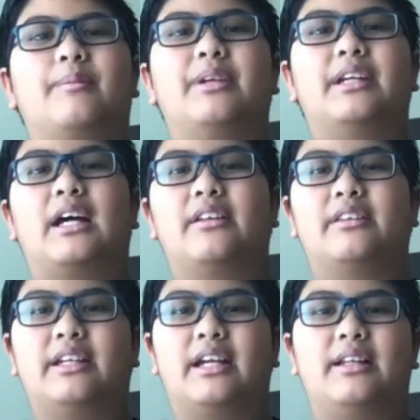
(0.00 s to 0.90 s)
be
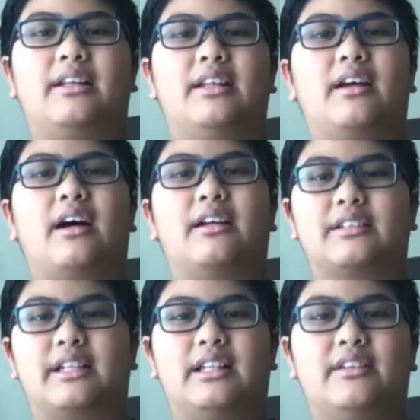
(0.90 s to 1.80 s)
healthy and
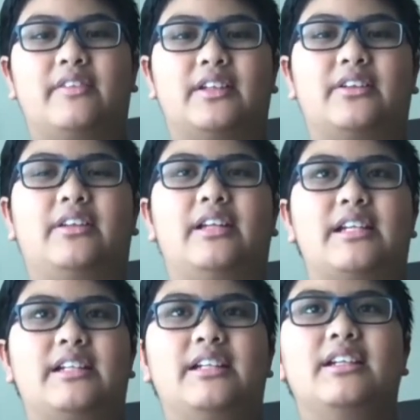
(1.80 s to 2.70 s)
stay living today.